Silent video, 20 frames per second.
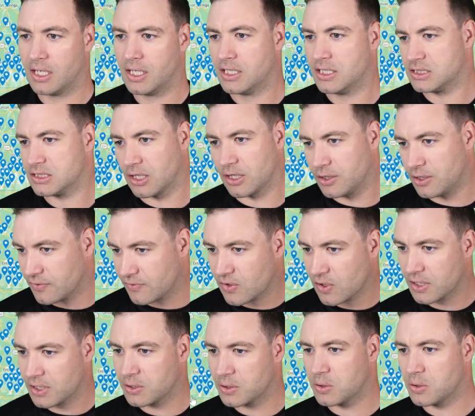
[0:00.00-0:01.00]
So you've got
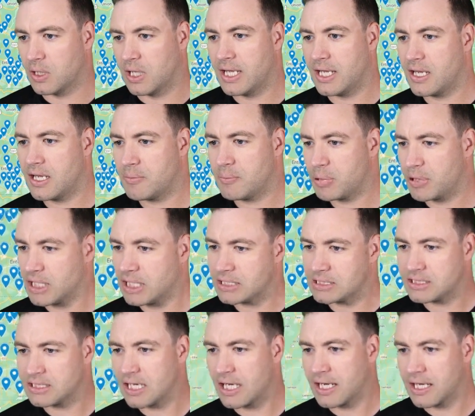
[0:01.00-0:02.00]
it all here, but let's
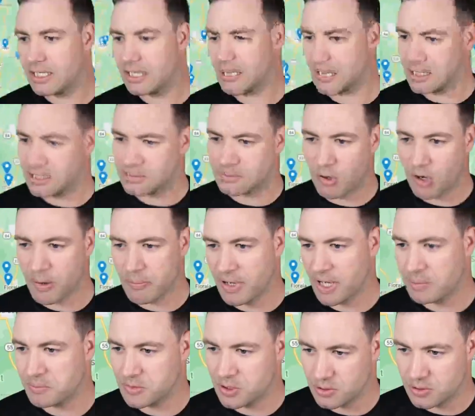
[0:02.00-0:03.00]
say in this mind
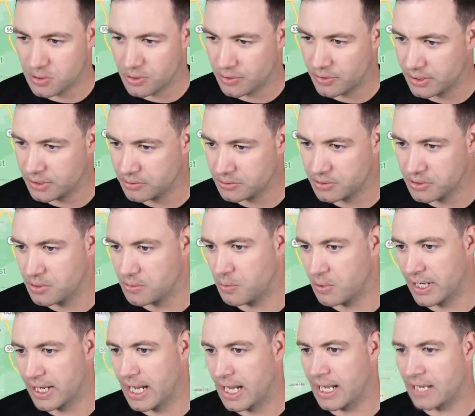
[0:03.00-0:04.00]
map tutorial, you
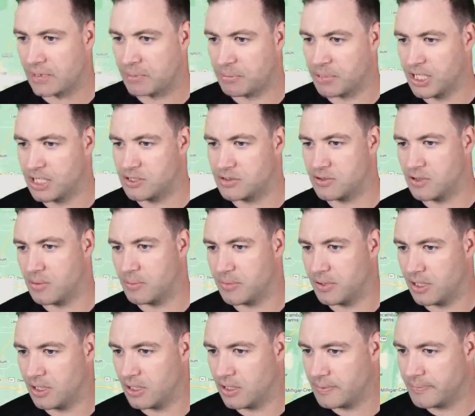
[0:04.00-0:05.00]
want to add a pin drop, you
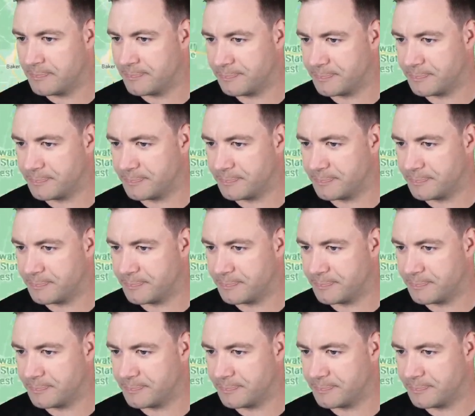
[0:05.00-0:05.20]
know,